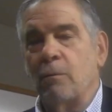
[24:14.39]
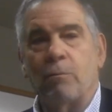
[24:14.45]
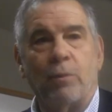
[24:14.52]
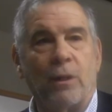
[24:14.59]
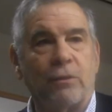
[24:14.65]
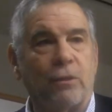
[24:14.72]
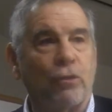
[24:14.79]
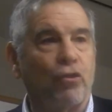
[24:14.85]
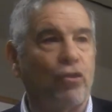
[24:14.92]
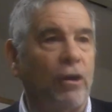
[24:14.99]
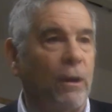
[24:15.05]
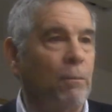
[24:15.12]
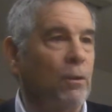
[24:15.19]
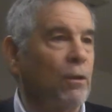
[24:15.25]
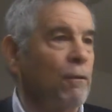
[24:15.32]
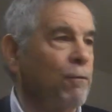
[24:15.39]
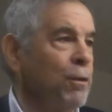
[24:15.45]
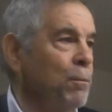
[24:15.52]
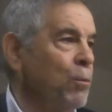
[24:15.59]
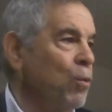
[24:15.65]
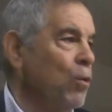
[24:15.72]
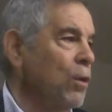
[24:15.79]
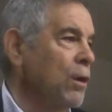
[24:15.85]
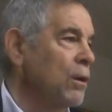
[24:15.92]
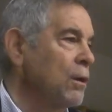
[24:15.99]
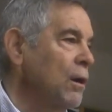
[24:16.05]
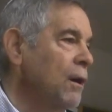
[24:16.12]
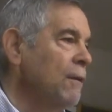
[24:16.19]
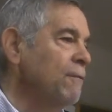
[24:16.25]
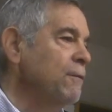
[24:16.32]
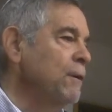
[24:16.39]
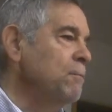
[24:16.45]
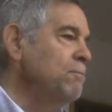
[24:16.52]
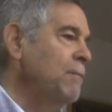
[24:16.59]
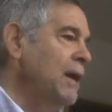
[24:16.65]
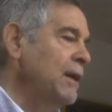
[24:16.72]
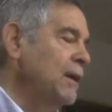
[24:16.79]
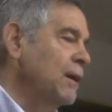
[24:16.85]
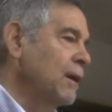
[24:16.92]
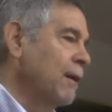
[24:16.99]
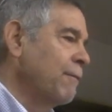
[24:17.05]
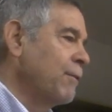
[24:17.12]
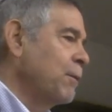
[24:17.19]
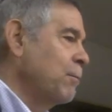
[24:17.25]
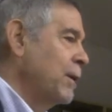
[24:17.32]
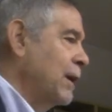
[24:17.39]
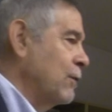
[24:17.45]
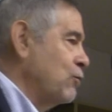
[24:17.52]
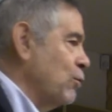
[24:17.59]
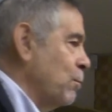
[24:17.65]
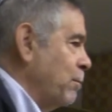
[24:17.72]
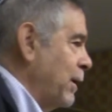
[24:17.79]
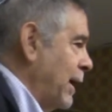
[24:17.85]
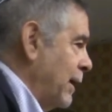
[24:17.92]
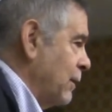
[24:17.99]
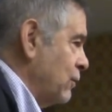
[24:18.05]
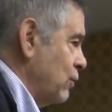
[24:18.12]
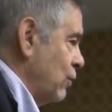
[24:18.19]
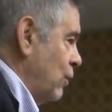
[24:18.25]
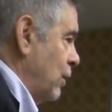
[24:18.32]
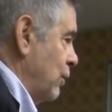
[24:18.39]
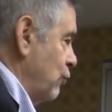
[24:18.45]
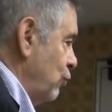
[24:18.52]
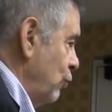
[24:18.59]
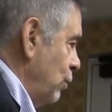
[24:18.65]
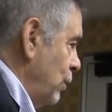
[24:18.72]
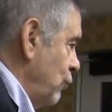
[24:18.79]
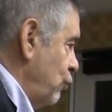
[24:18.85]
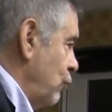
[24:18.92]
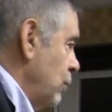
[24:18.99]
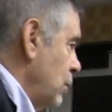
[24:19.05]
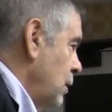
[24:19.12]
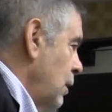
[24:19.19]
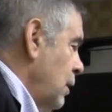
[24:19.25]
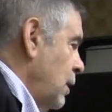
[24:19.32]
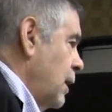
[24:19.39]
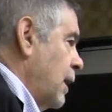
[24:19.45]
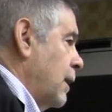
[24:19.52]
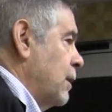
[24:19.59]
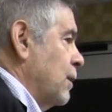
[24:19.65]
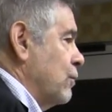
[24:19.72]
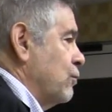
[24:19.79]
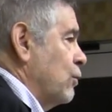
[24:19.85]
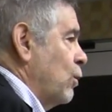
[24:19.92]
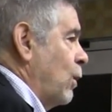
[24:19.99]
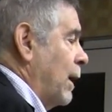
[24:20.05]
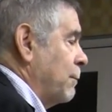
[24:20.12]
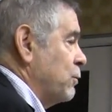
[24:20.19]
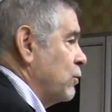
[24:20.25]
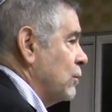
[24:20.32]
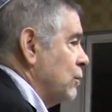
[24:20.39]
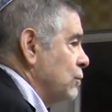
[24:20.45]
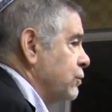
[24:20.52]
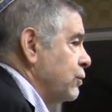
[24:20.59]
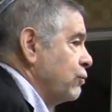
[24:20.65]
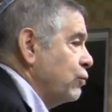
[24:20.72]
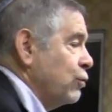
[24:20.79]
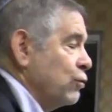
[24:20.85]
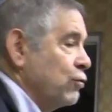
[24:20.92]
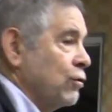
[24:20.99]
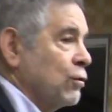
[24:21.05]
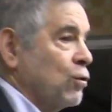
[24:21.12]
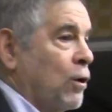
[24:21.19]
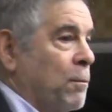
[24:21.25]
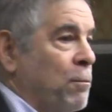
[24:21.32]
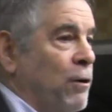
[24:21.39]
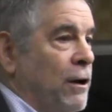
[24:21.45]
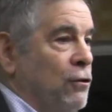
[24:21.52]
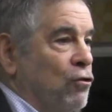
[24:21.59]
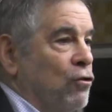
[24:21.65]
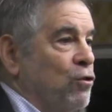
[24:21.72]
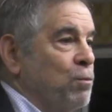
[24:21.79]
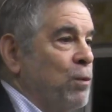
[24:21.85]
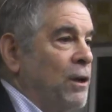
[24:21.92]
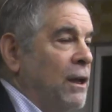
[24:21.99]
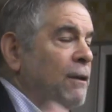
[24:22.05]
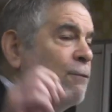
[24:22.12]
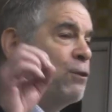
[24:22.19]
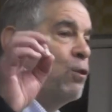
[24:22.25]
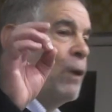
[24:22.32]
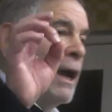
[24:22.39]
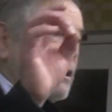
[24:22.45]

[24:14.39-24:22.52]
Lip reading: but the chairman of the board of many of the major banks are Jewish, and there's no obstacle to Jews in corporations. But if you